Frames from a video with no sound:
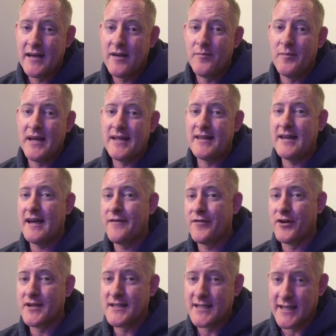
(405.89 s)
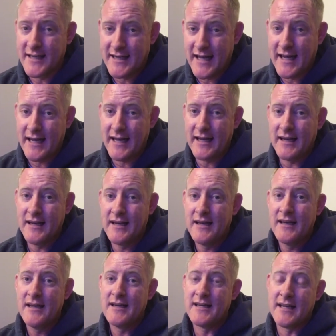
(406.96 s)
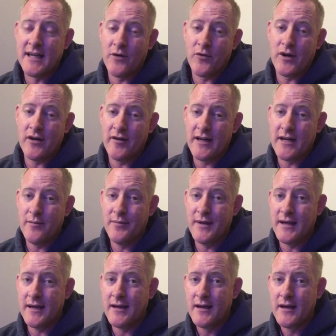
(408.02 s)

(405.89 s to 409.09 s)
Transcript: Make the effort today to get where you need to be.